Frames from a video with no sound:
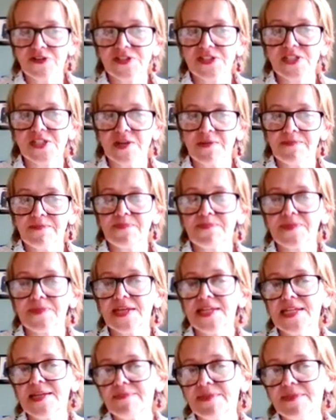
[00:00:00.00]
some
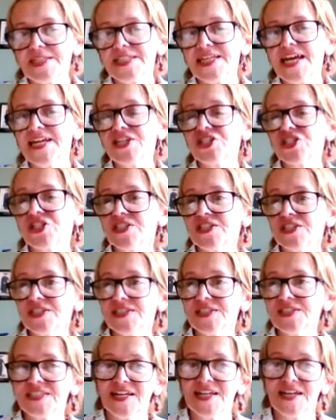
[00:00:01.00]

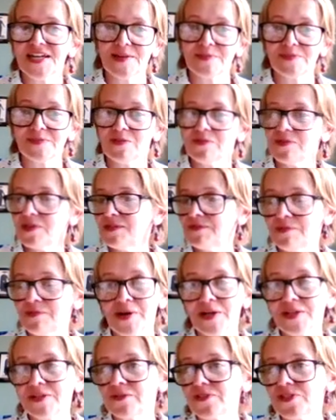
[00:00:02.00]
limitations, so it
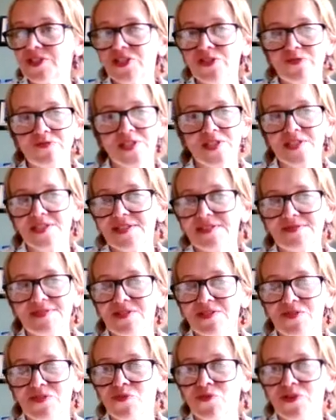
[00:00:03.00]
might not suit
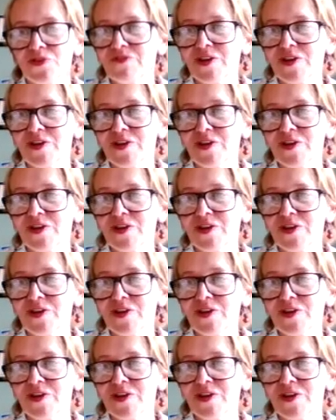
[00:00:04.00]
all your